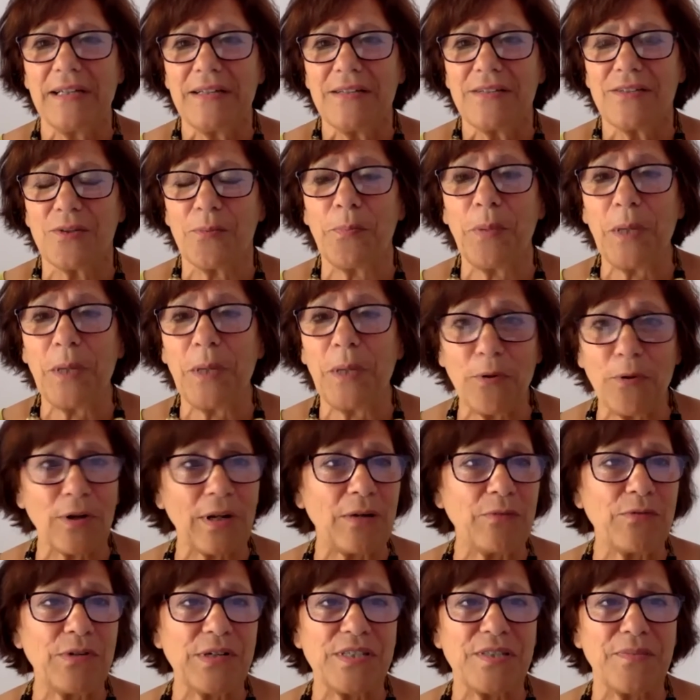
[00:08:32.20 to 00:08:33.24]
The people I
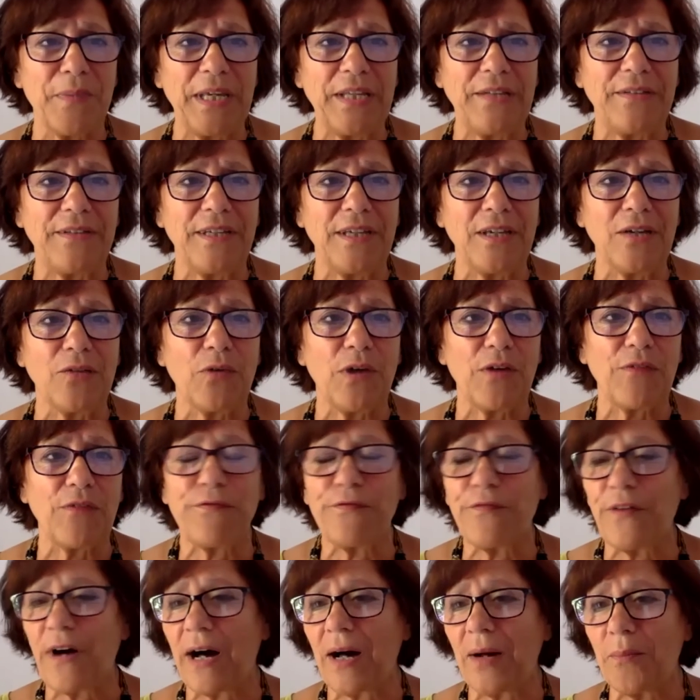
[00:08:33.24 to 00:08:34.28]
was meeting were
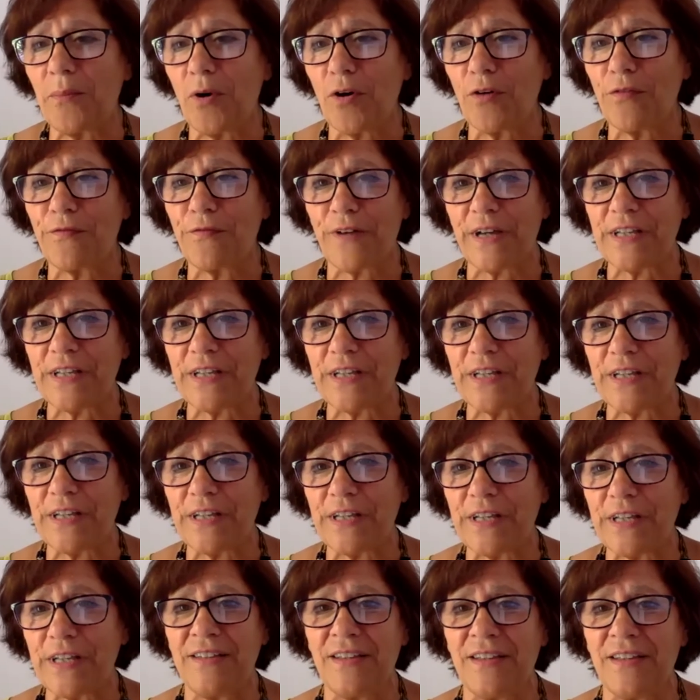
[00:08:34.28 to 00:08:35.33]
far more
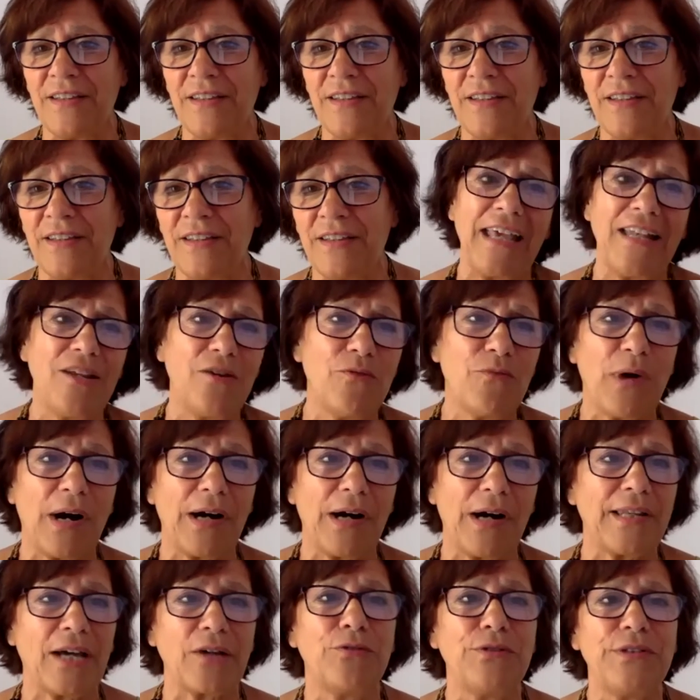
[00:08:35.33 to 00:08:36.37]
fascinating than
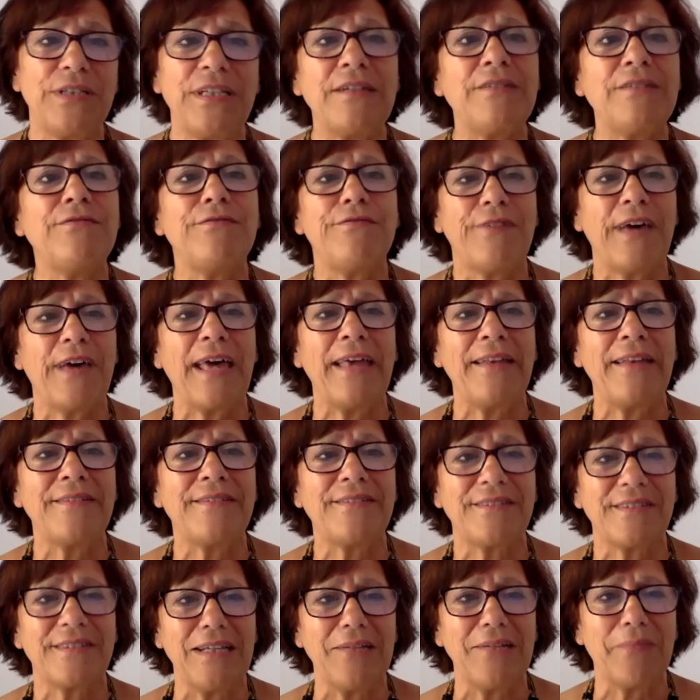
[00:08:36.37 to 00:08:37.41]
anyone I could
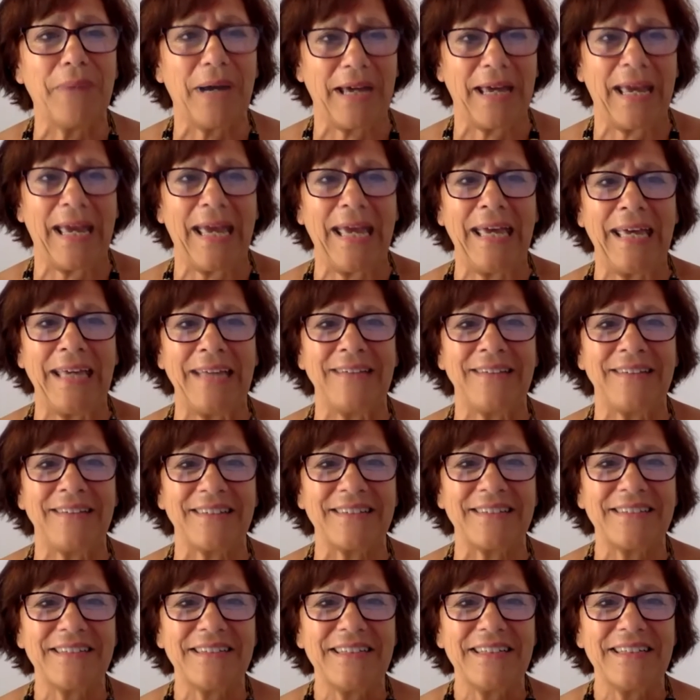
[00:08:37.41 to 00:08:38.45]
invent in my head.
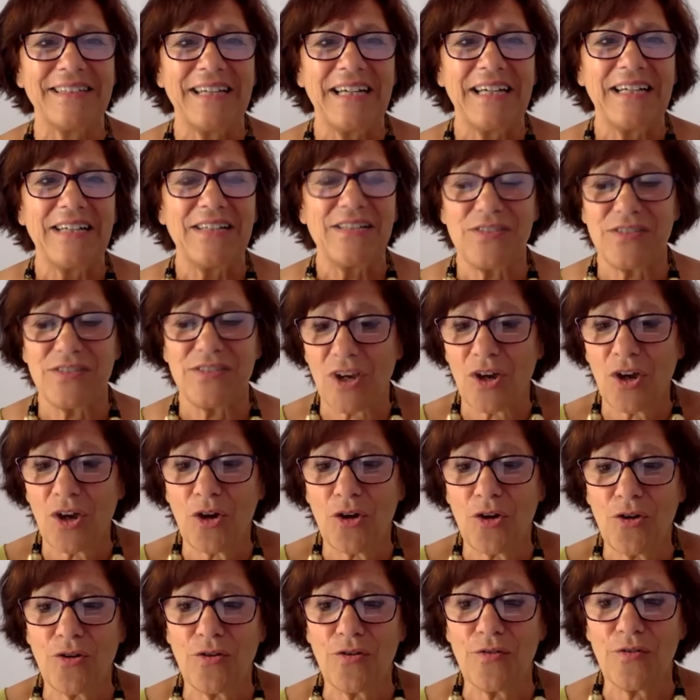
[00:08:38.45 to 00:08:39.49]
So
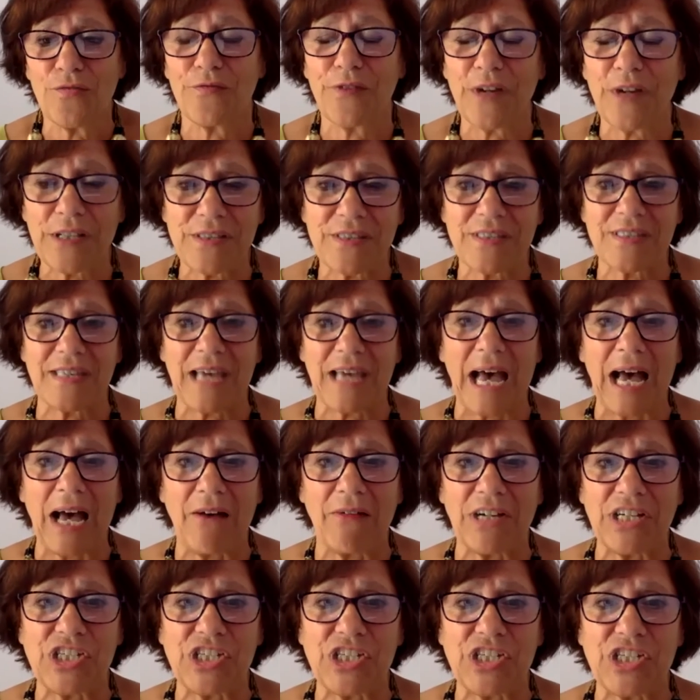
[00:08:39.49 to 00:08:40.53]
that's how
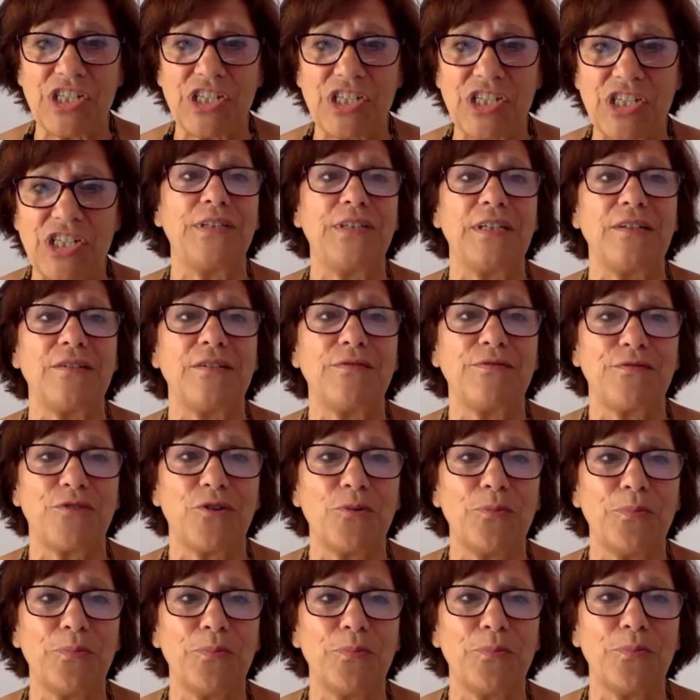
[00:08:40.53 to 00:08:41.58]
I shifted
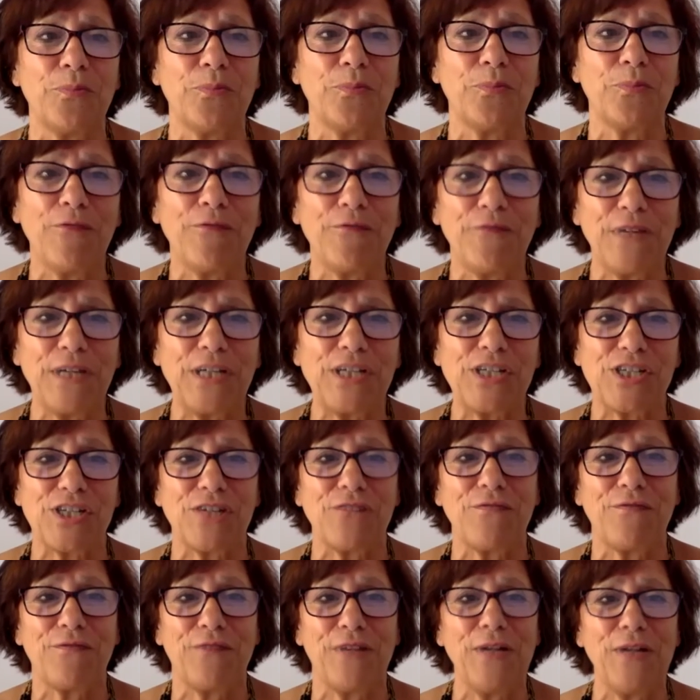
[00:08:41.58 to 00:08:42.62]
from being a fiction
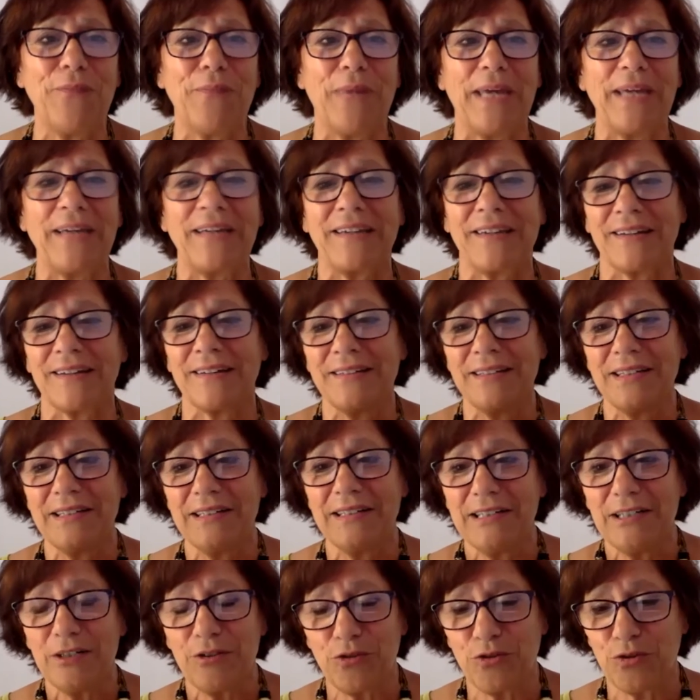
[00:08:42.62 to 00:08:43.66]
filmmaker
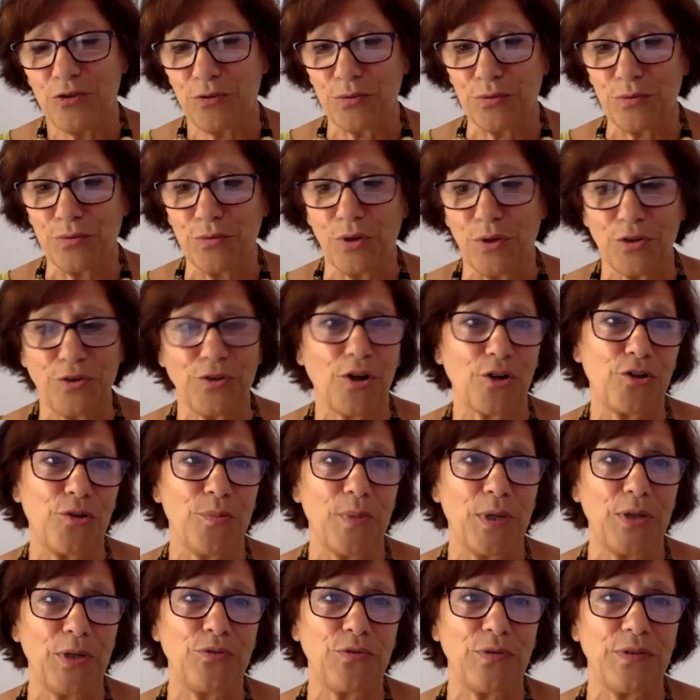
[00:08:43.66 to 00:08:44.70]
to a
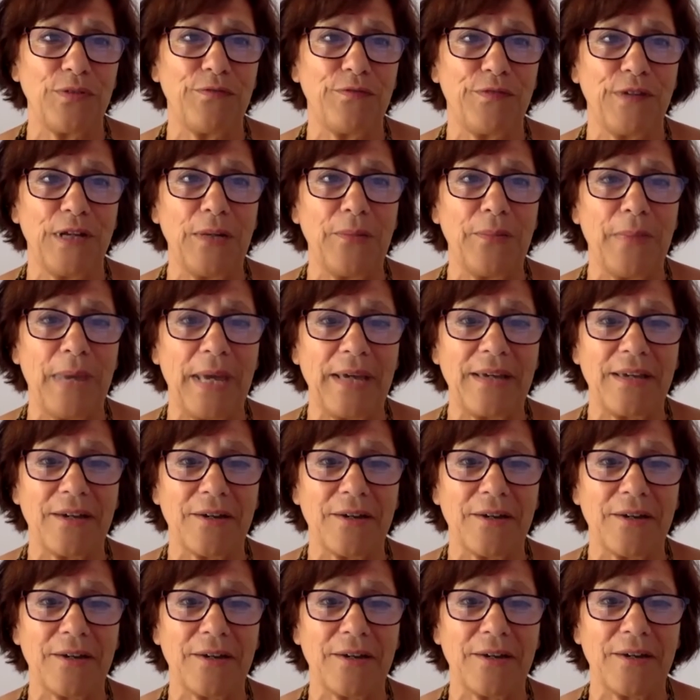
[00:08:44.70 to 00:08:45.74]
documentary filmmaker.